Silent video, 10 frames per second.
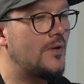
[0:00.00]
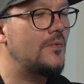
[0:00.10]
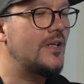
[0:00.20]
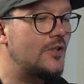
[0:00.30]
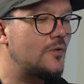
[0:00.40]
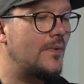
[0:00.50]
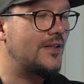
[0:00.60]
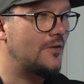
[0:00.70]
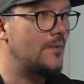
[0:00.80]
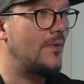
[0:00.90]
we need to
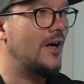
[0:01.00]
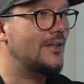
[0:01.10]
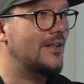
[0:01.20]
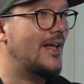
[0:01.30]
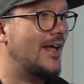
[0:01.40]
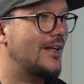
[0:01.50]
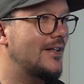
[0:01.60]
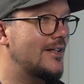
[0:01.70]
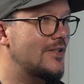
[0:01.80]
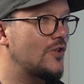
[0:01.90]
make the remark that
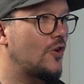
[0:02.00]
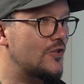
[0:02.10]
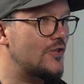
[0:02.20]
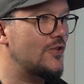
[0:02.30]
Canada is not